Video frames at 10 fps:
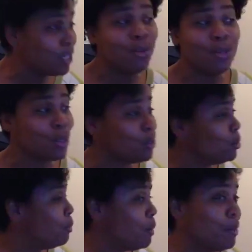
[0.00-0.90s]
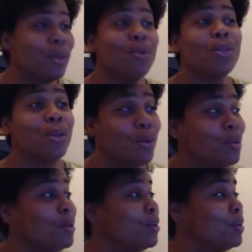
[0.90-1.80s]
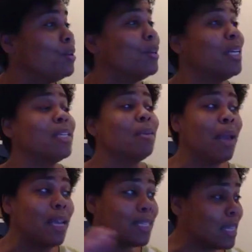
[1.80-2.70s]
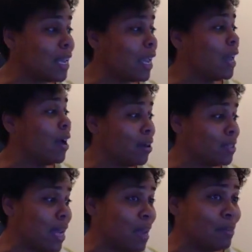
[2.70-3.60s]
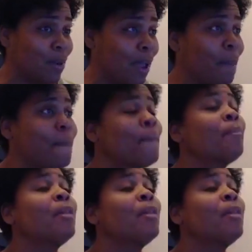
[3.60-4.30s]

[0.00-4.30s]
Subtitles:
Use your Google, people. Use your Google. Google is amazing at all times, okay?